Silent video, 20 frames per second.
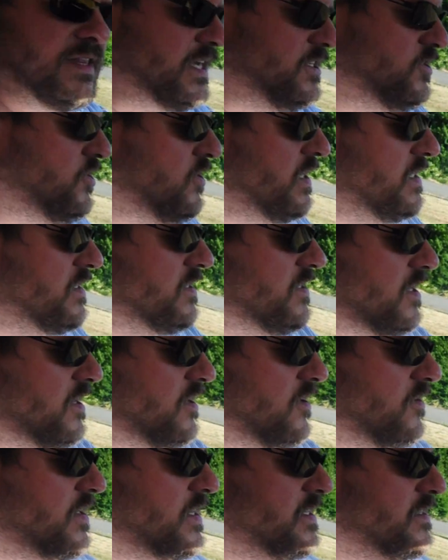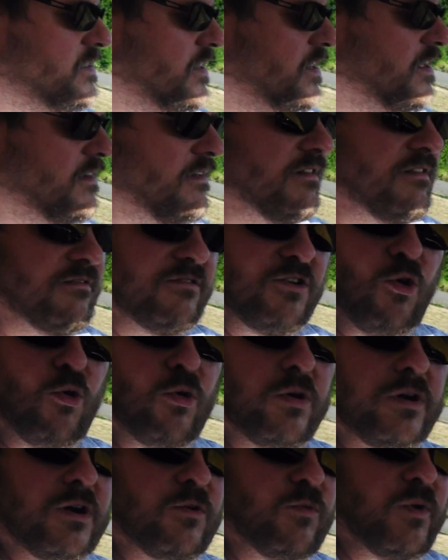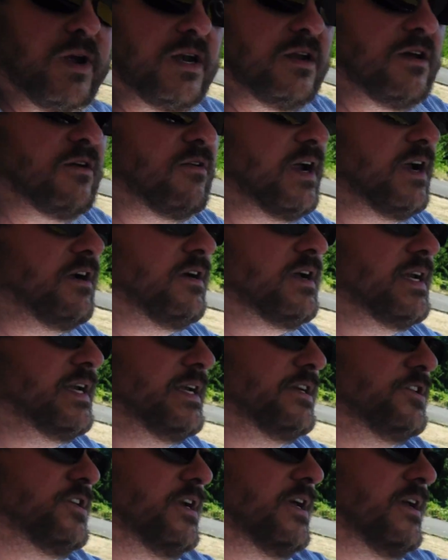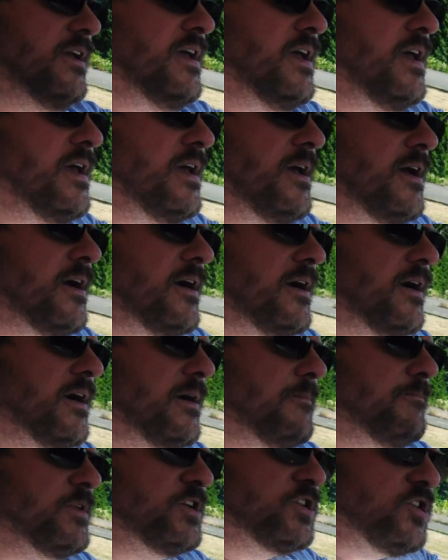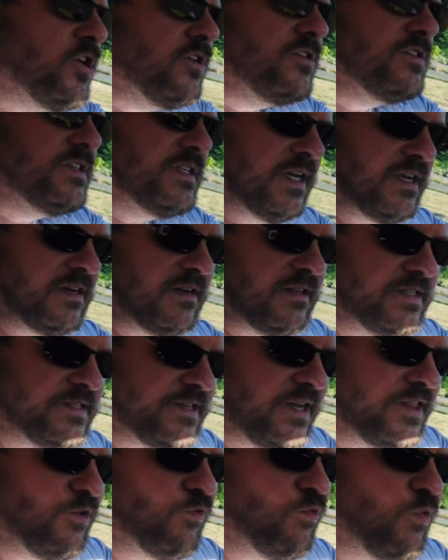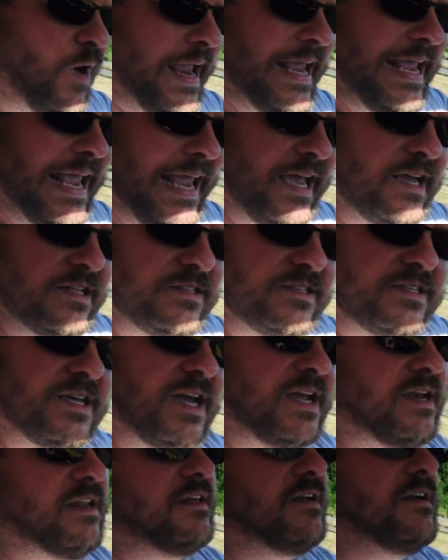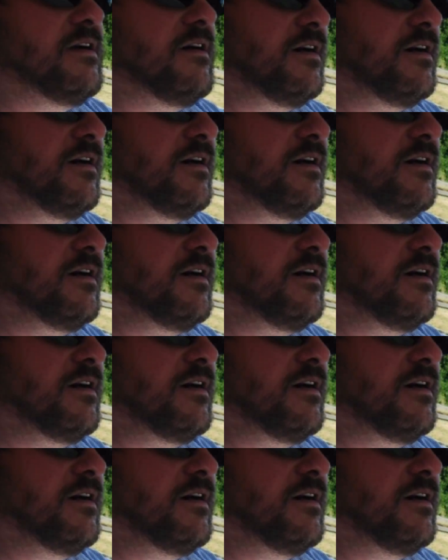unless you consider this little corner window air conditioning. The turn signal, it's on the right-hand side of the